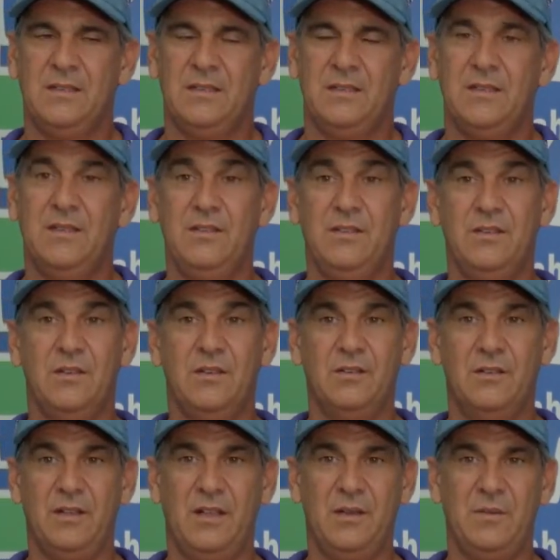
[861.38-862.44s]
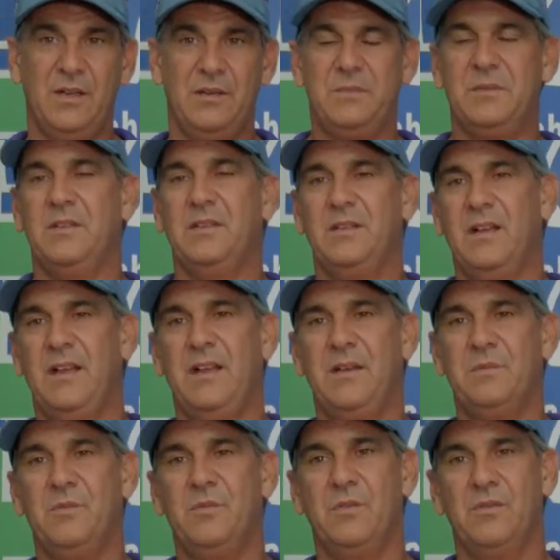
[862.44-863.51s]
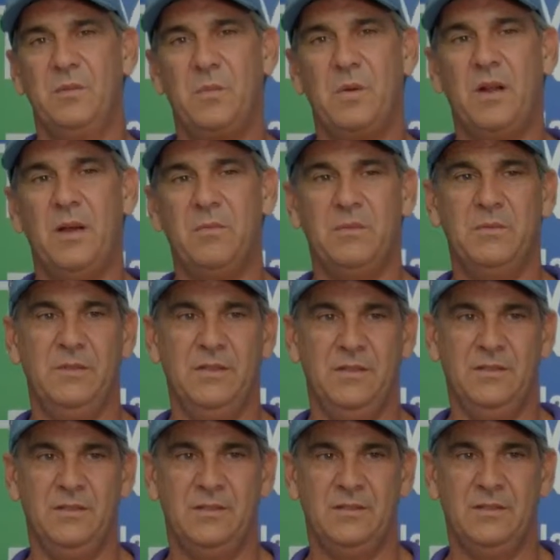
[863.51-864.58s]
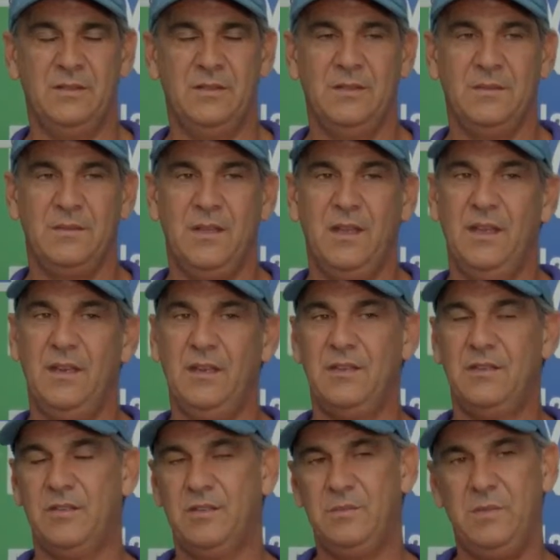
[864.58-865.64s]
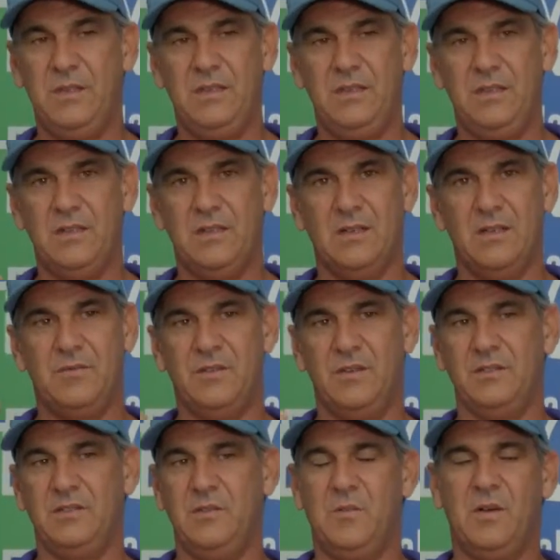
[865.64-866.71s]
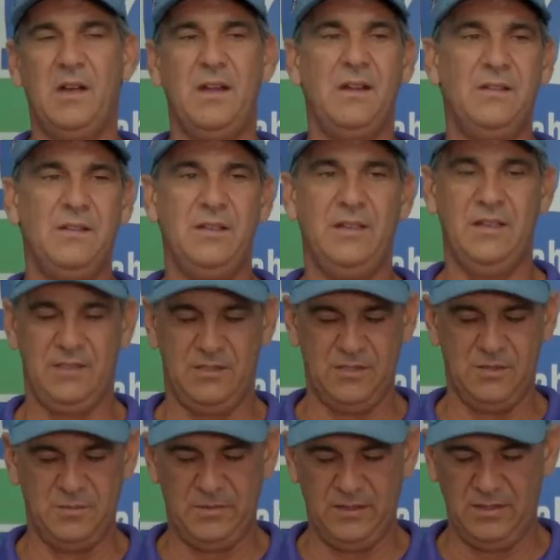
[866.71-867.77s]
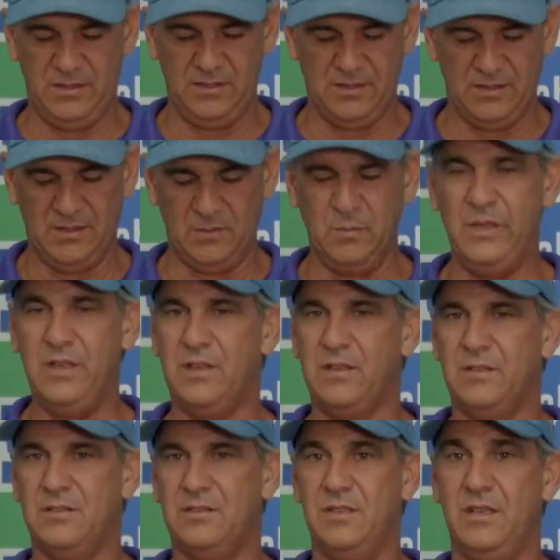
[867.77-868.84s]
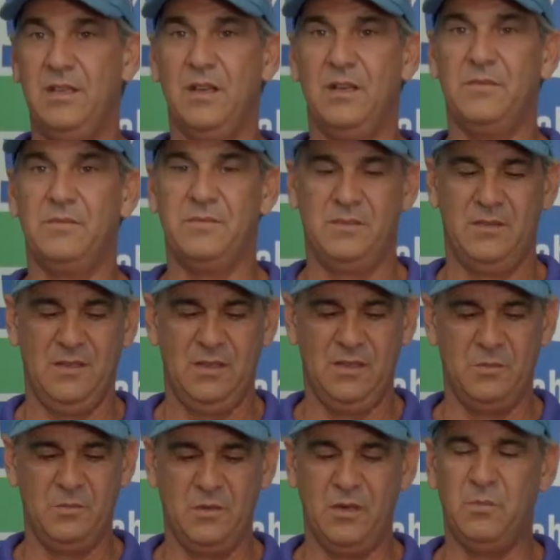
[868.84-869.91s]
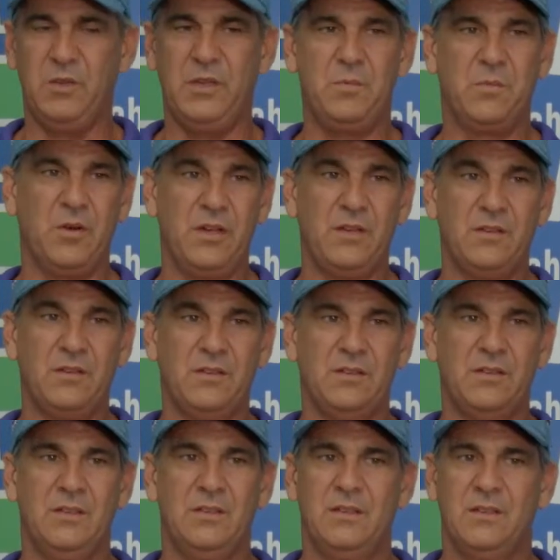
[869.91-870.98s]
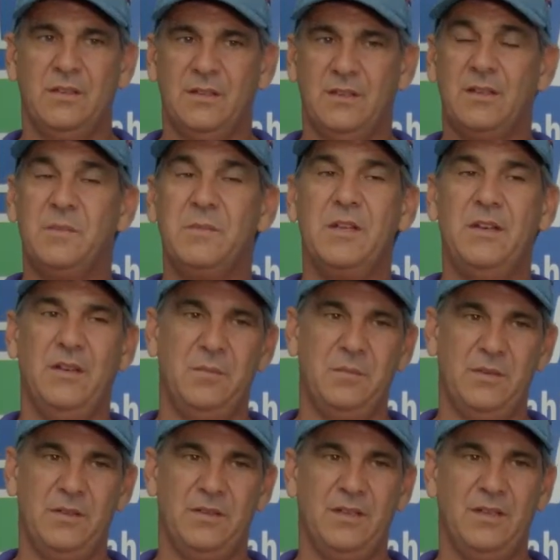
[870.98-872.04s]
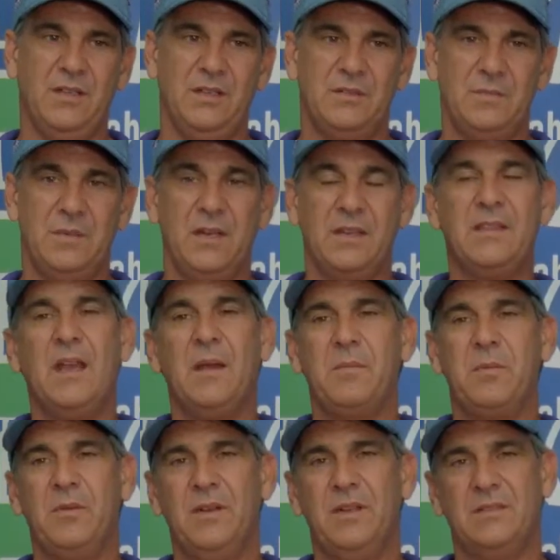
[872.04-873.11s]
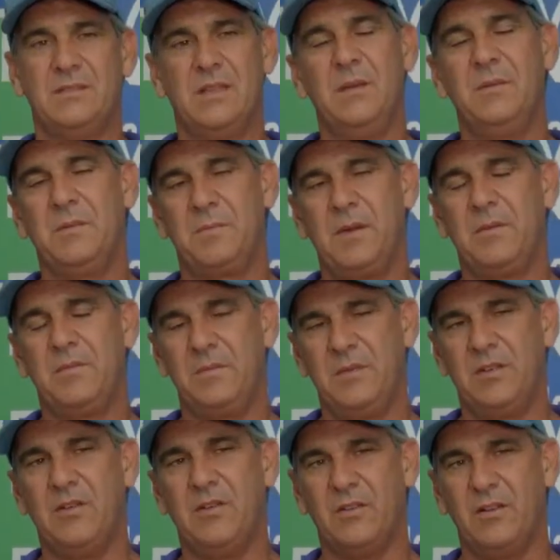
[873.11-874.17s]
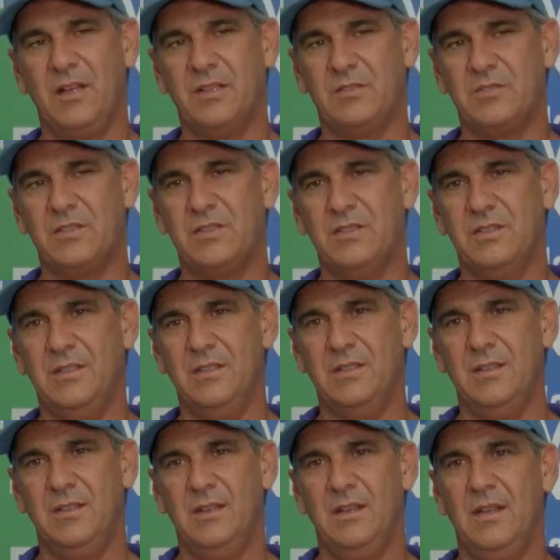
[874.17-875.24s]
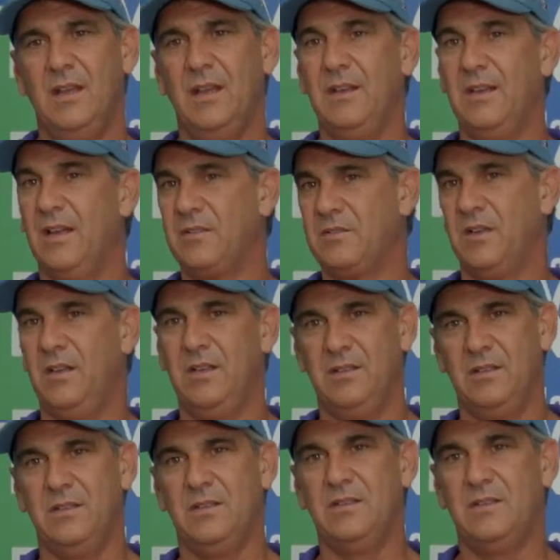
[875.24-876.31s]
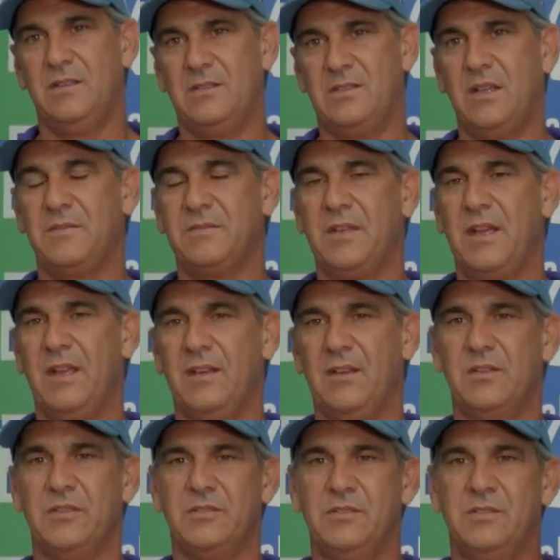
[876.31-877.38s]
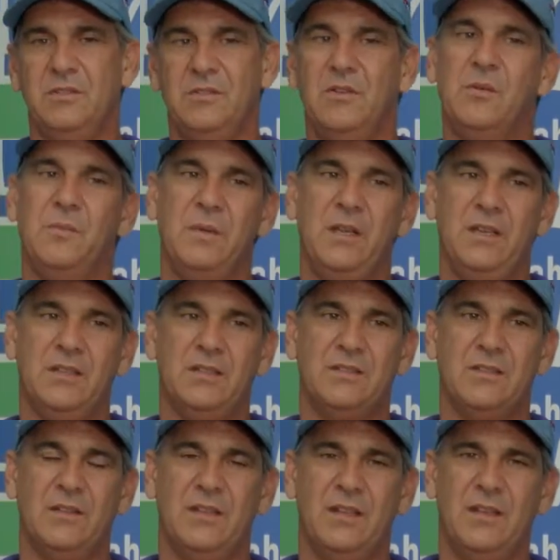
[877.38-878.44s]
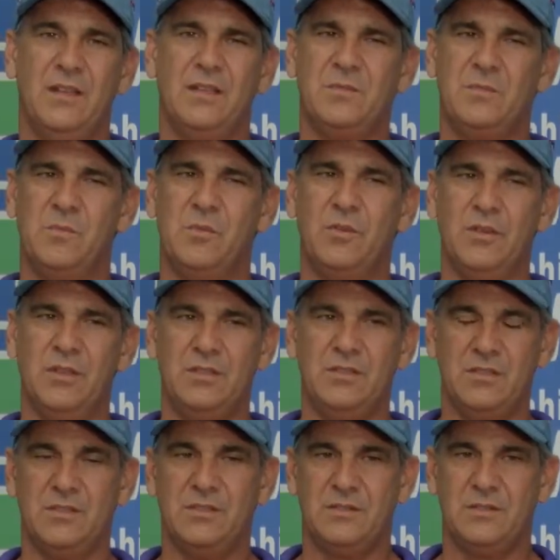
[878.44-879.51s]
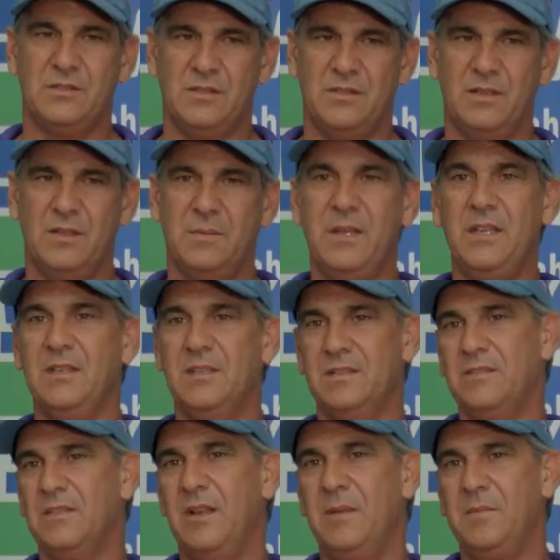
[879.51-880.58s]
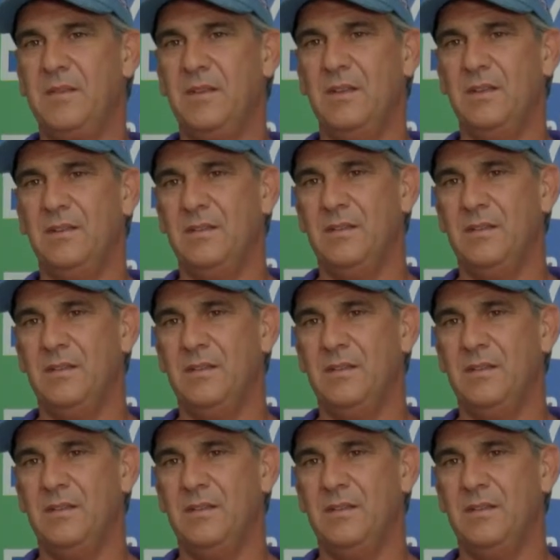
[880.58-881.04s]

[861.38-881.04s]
then you know, hey, wait a minute, I have more of a problem here. And it could be a faulty wire, it could be a weak GF, a weak breaker. There could be a number of things. But at that point, it's time to probably call an electrician in and not try to self-diagnose and do home maintenance on that. That's more than just a maintenance type thing.